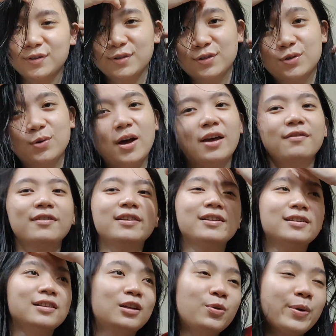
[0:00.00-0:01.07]
So I
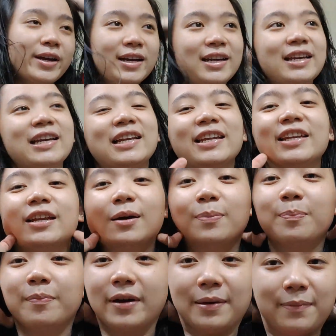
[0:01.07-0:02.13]
will quickly clean
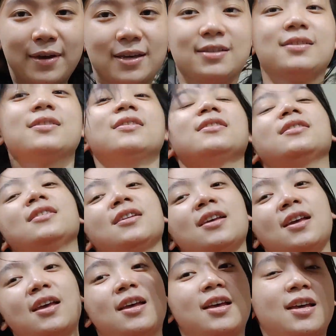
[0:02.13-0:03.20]
up my mess
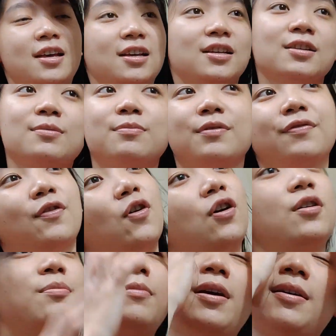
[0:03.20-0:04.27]

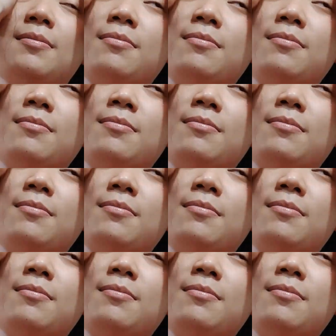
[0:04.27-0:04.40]
before my